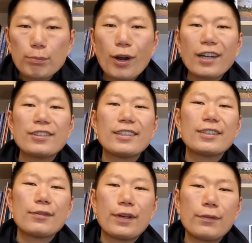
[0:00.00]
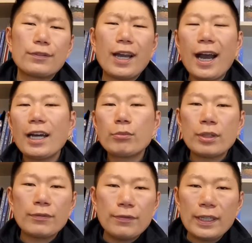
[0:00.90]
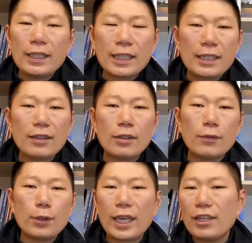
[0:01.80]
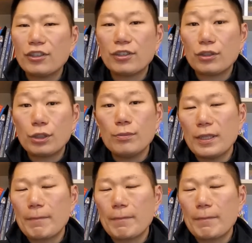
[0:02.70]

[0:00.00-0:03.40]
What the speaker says: process of God revealing the vocation to me.